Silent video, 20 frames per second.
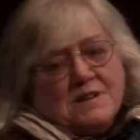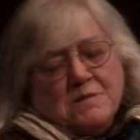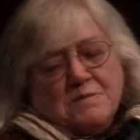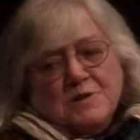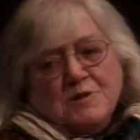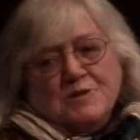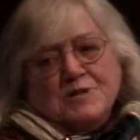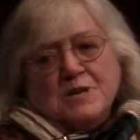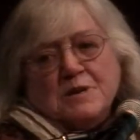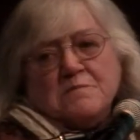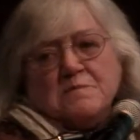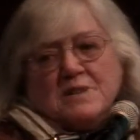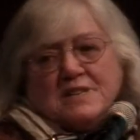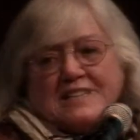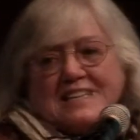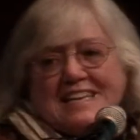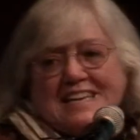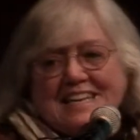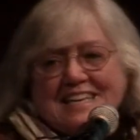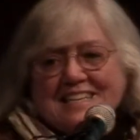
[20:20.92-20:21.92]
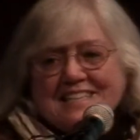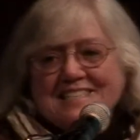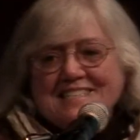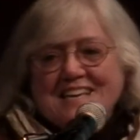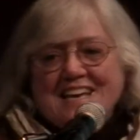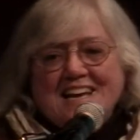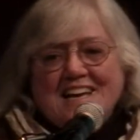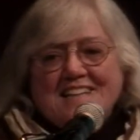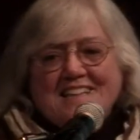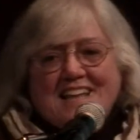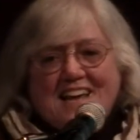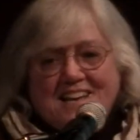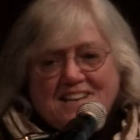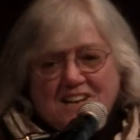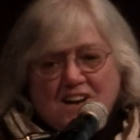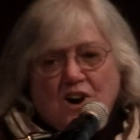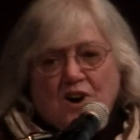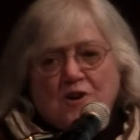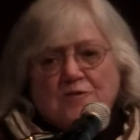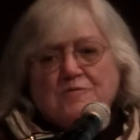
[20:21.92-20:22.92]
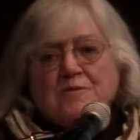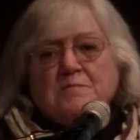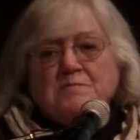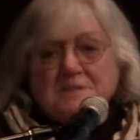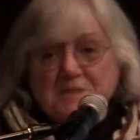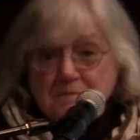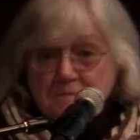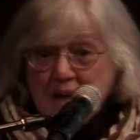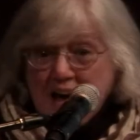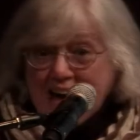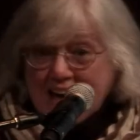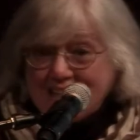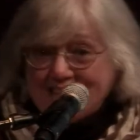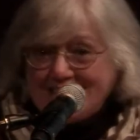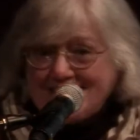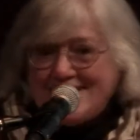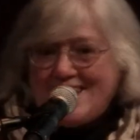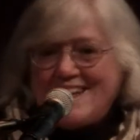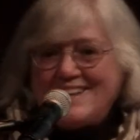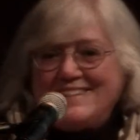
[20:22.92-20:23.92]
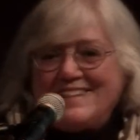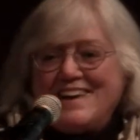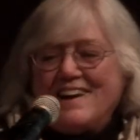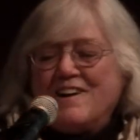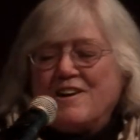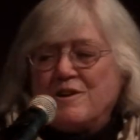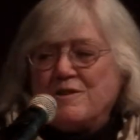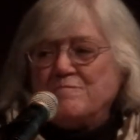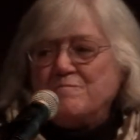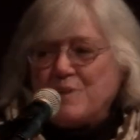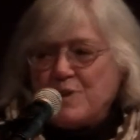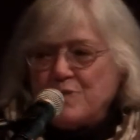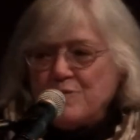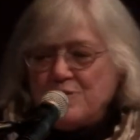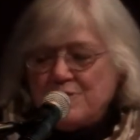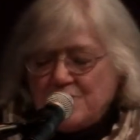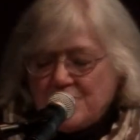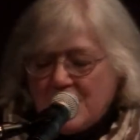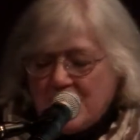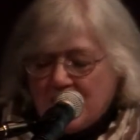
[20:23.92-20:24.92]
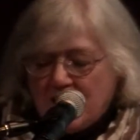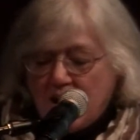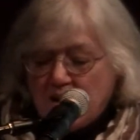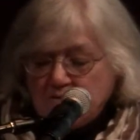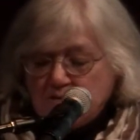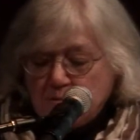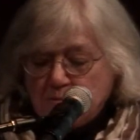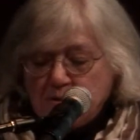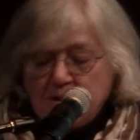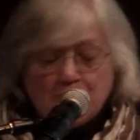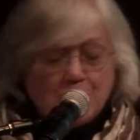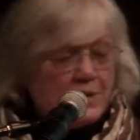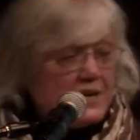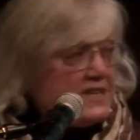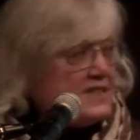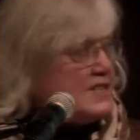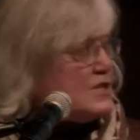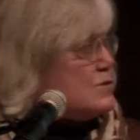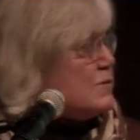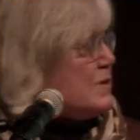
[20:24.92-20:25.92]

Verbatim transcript: uh, Museum in Leeds that are from Tibet, and they are both uh, of the period. This